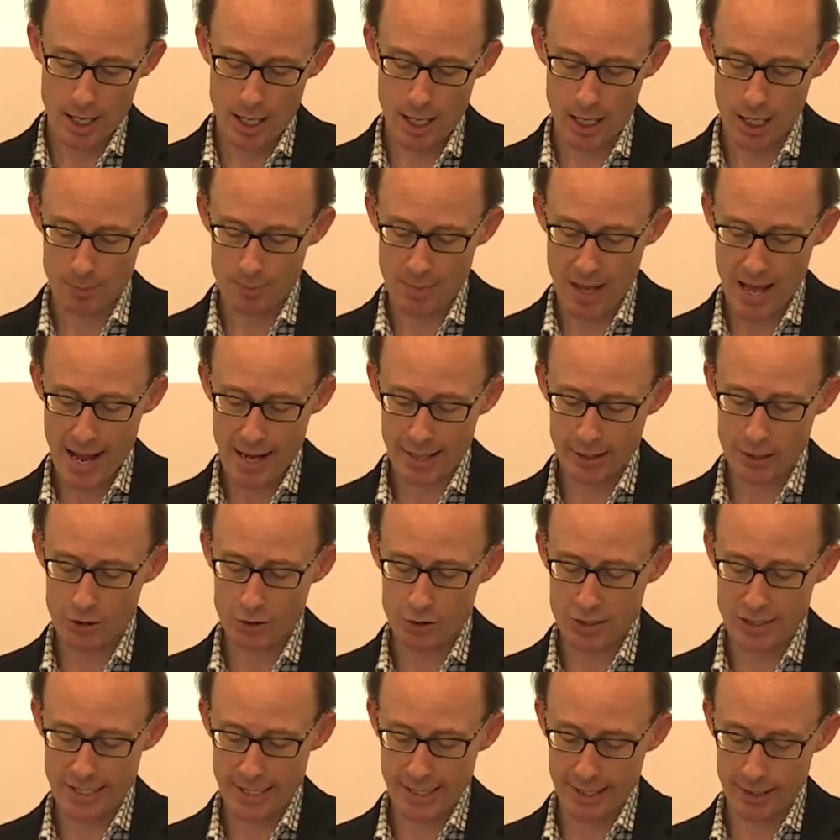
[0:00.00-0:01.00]
how do
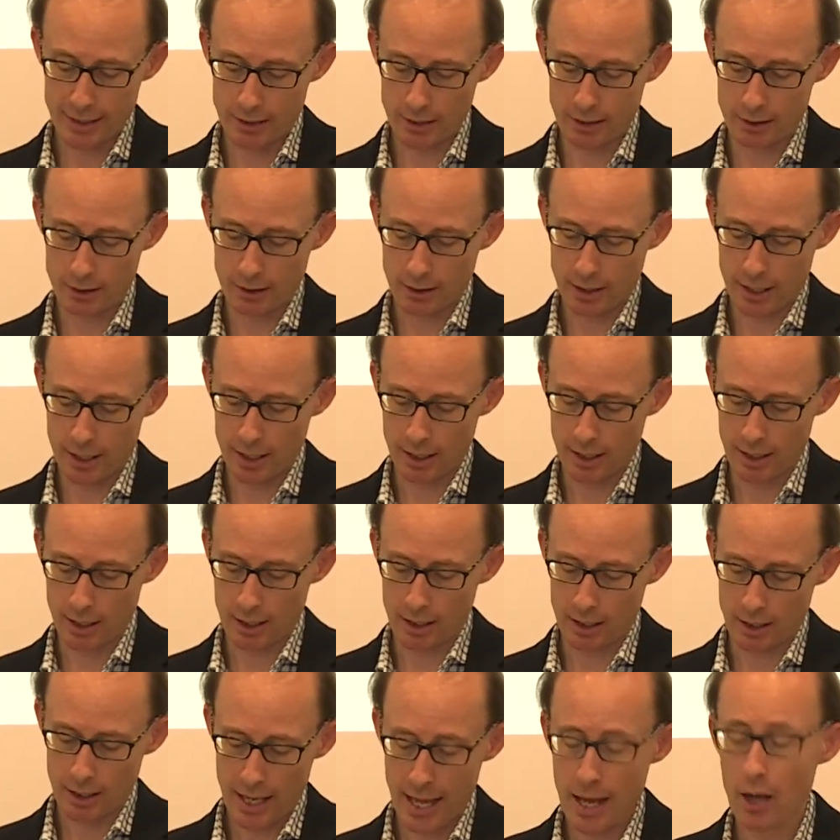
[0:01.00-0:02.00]
you tell,
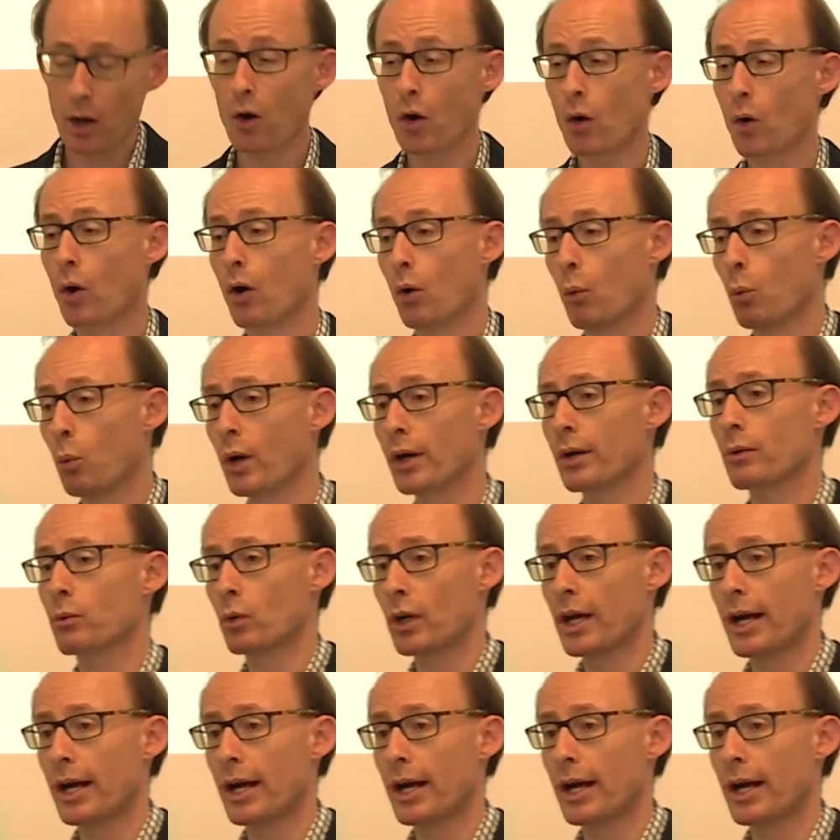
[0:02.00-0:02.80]
or what